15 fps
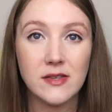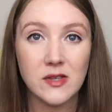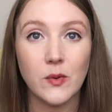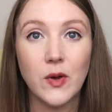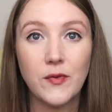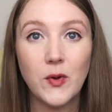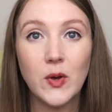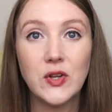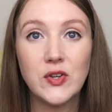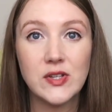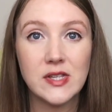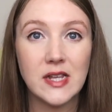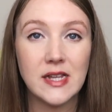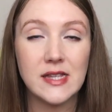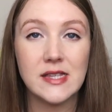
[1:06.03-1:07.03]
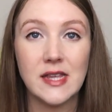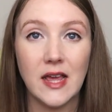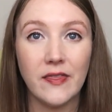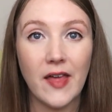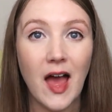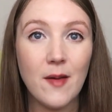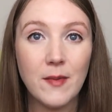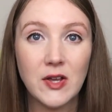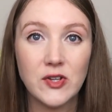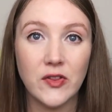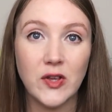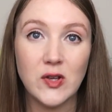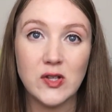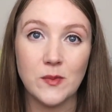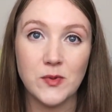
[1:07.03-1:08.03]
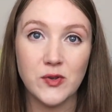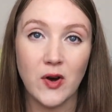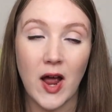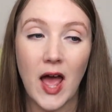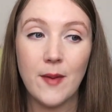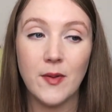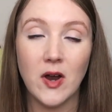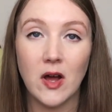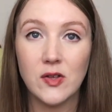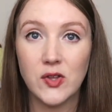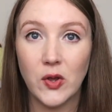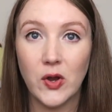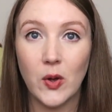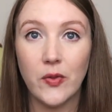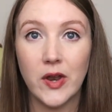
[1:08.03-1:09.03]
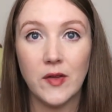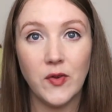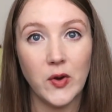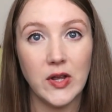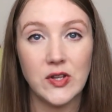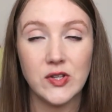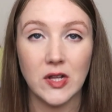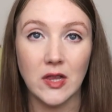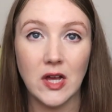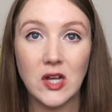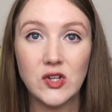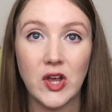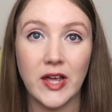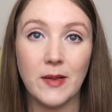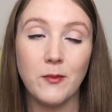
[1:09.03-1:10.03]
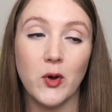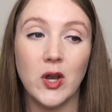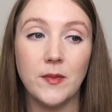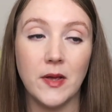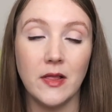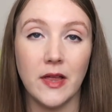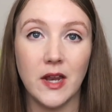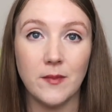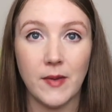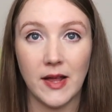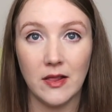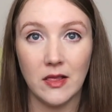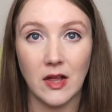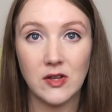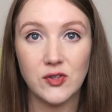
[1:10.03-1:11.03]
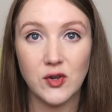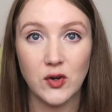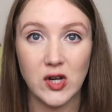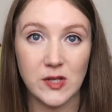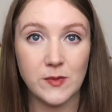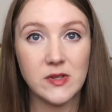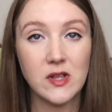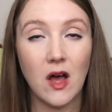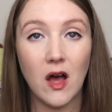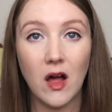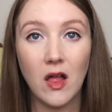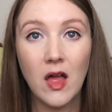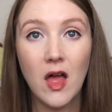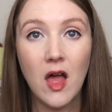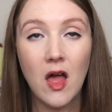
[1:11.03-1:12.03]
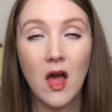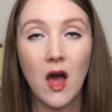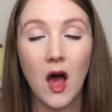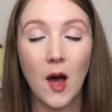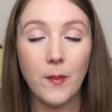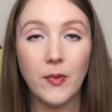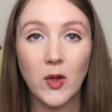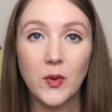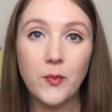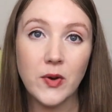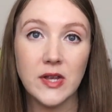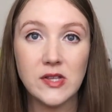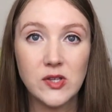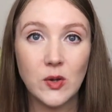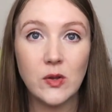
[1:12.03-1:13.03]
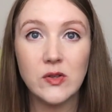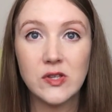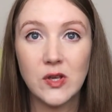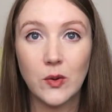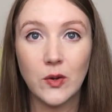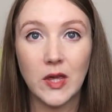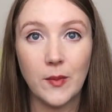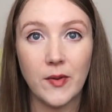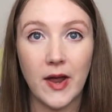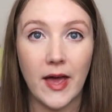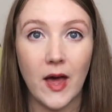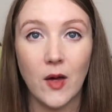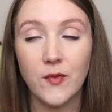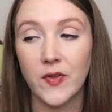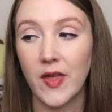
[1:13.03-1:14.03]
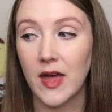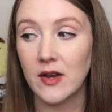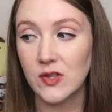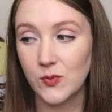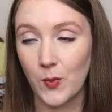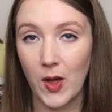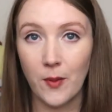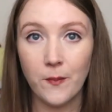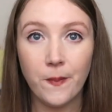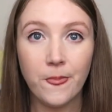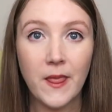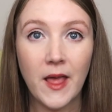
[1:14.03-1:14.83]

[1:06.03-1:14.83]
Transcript: So if you're interested in seeing that, make sure that you subscribe, and also know that if you're into Lush, I am going to be letting my Lush Christmas haul upload pretty soon, so keep an eye out for that as well.